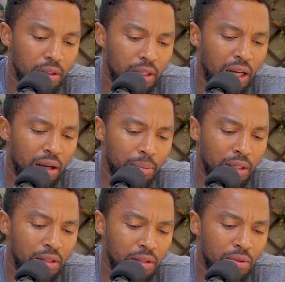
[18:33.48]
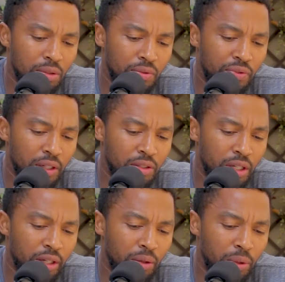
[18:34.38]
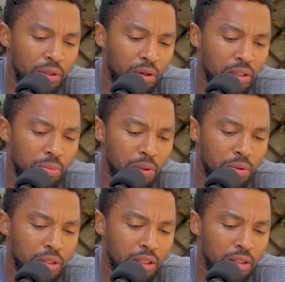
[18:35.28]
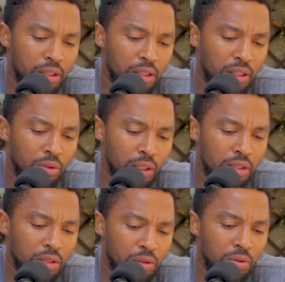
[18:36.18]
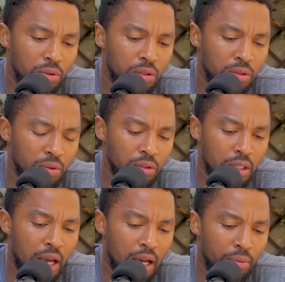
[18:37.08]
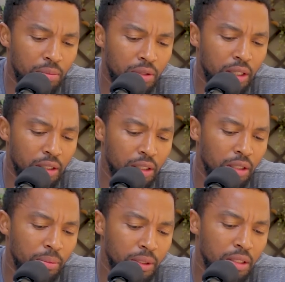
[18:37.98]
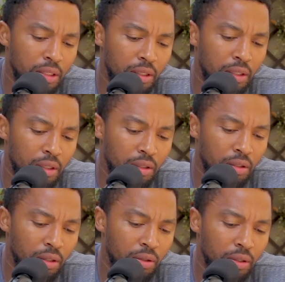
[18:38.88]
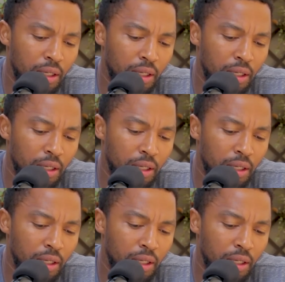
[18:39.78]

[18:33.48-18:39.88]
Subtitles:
Yeah, man, it was very triggering when you asked me, Guti, did he do things to you? I'm triggered a little bit, you know.